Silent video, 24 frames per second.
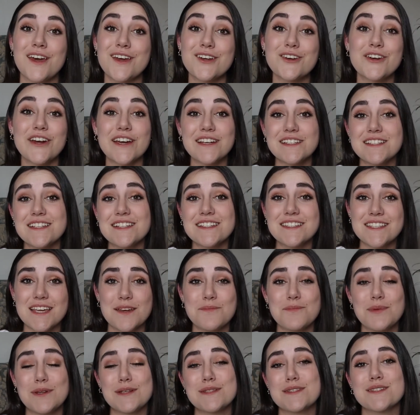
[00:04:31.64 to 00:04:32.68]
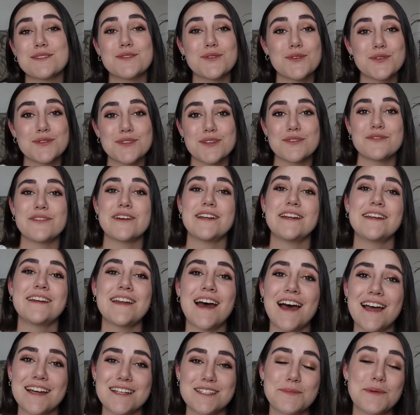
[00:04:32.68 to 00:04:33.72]
Creating templates is also really
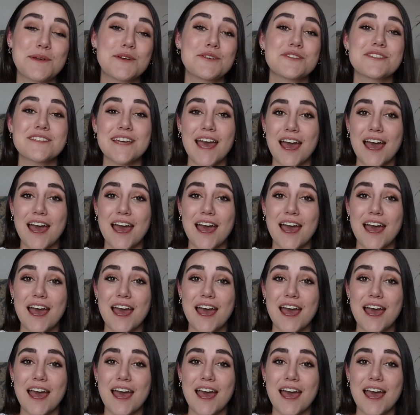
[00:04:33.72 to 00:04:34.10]
nice because